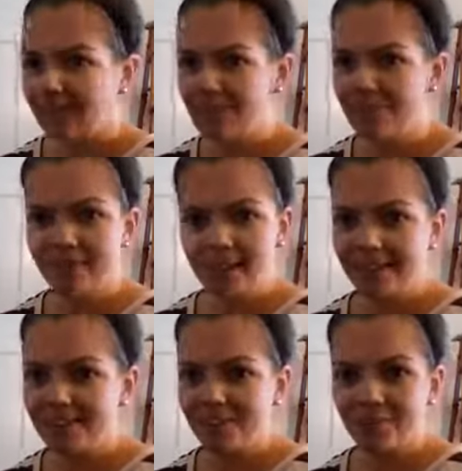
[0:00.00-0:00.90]
Gotta be
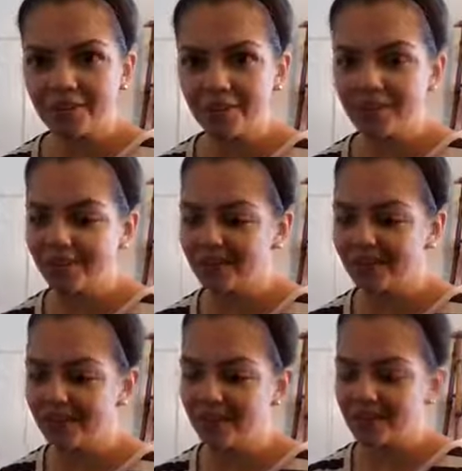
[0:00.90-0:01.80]
honest with you,
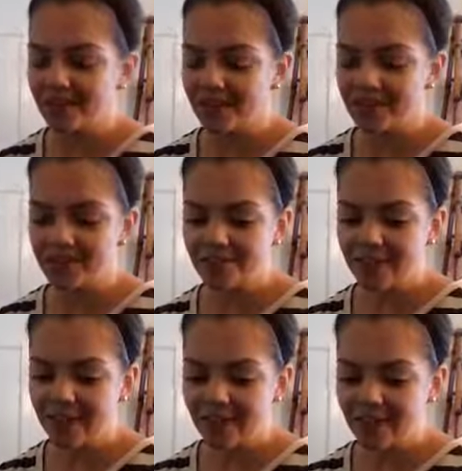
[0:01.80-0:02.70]

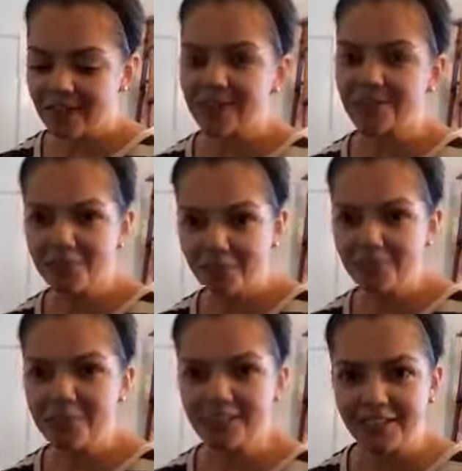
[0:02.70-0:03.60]
yesterday
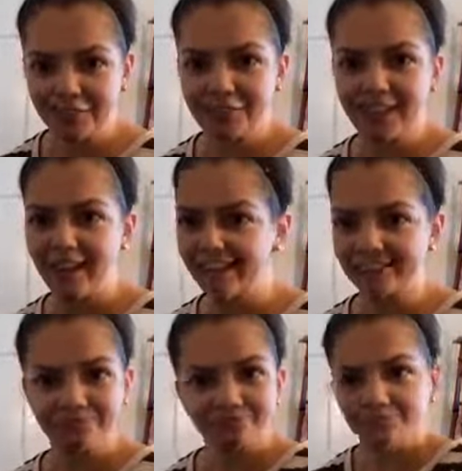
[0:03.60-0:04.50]
was a tough
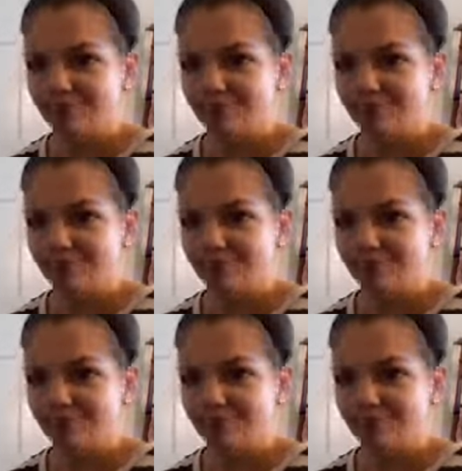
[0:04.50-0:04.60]
day.